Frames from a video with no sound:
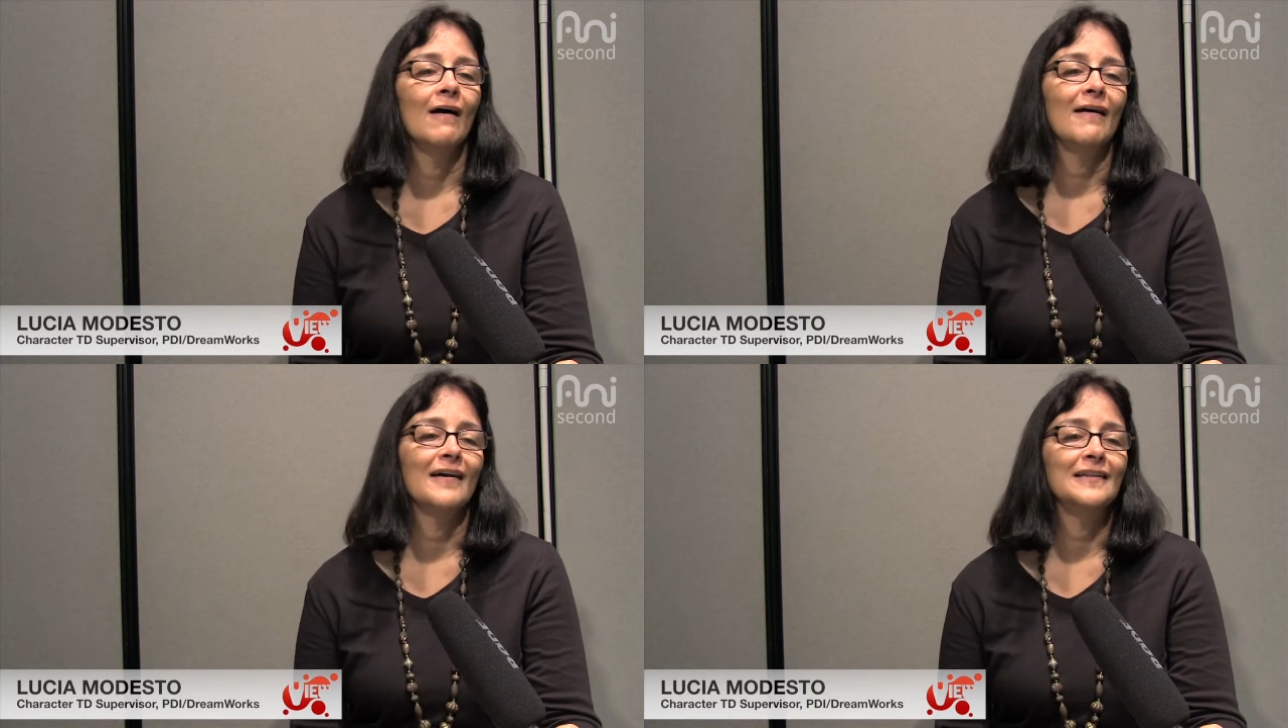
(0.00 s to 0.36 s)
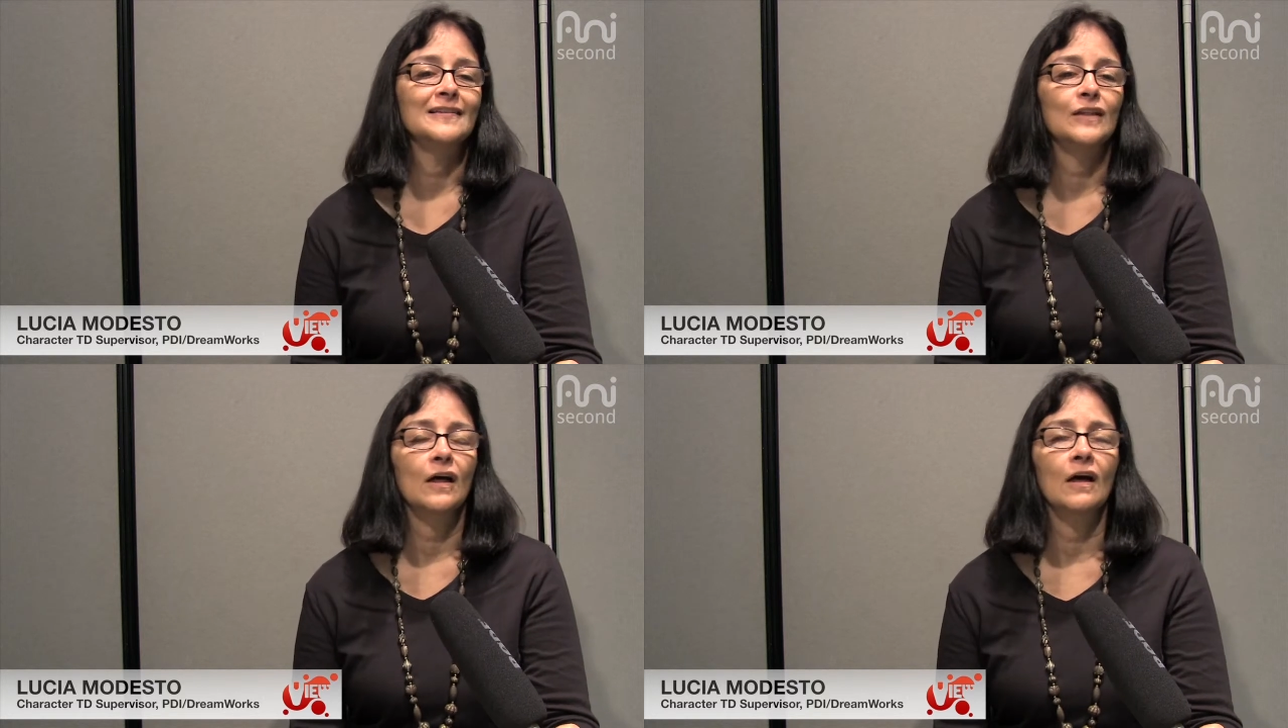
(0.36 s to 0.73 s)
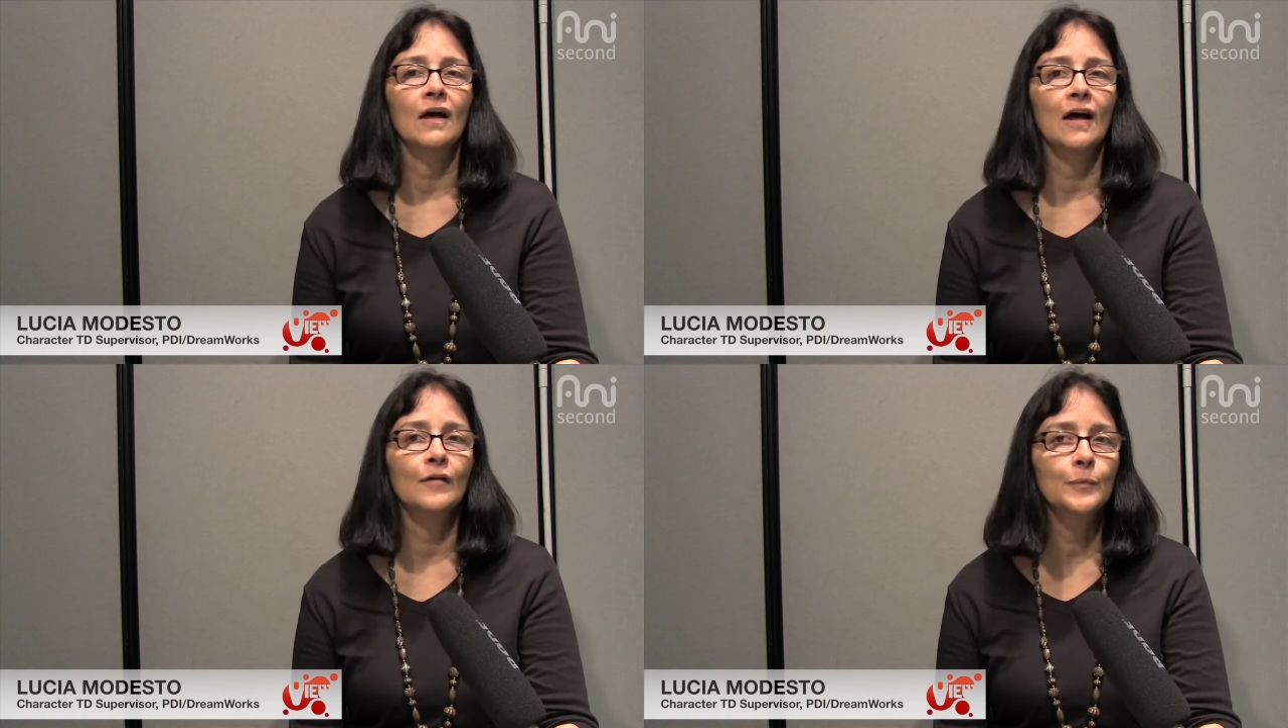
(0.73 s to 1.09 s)
And
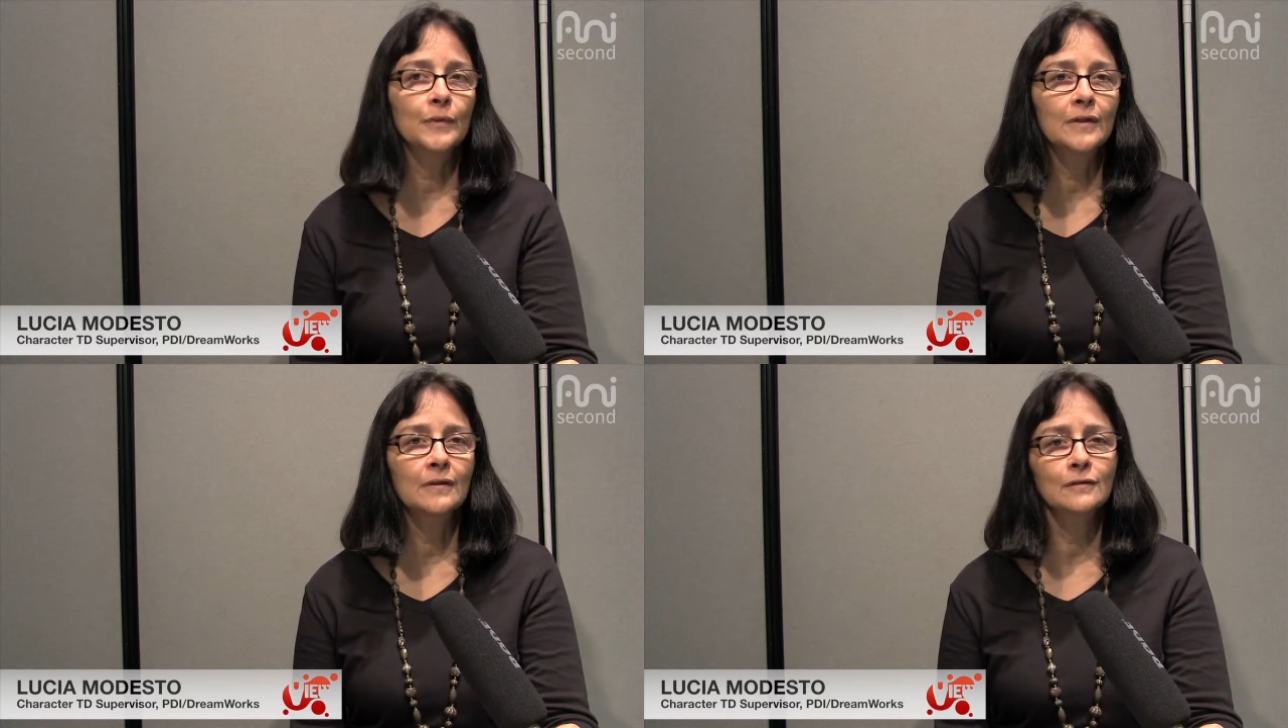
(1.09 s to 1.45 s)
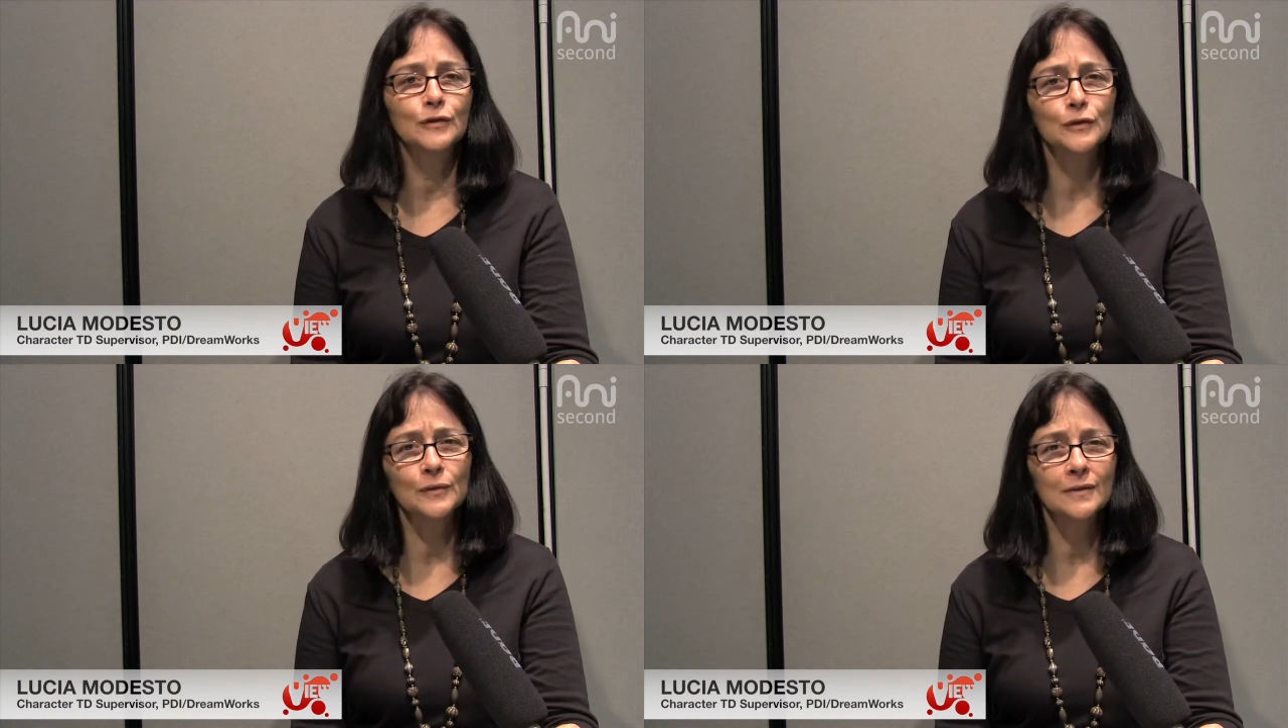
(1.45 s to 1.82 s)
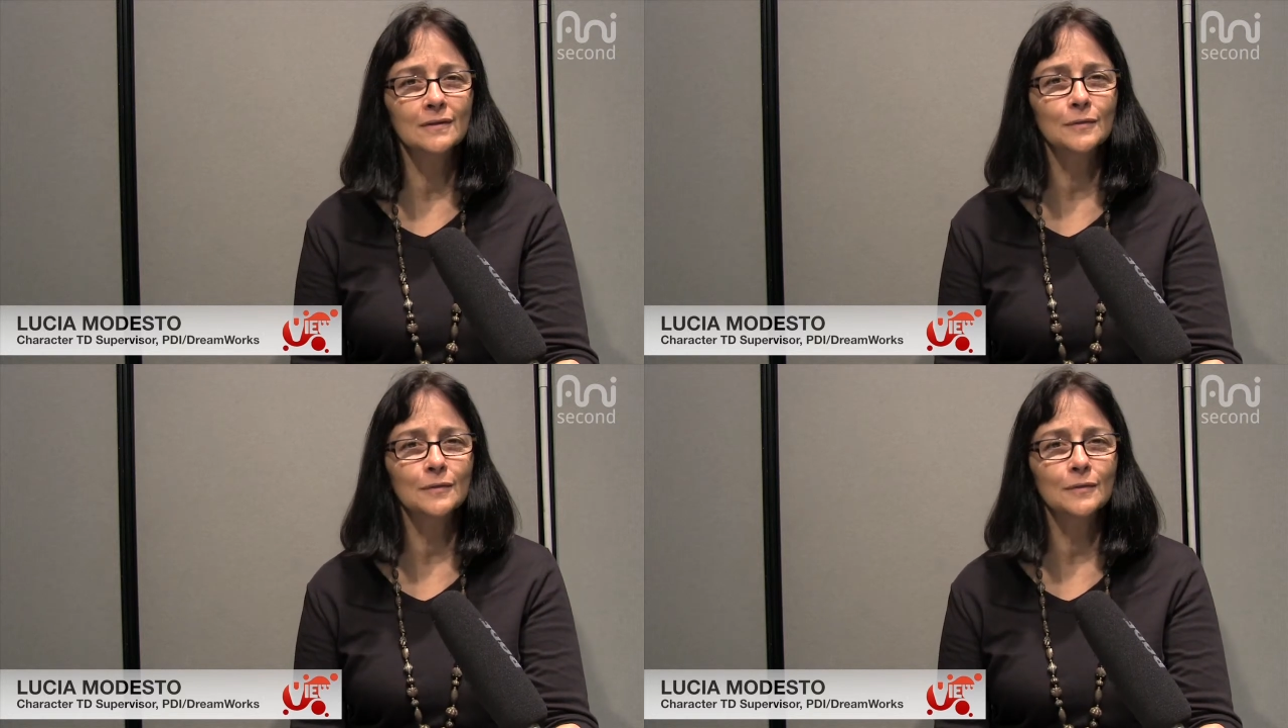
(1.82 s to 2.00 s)
I've been doing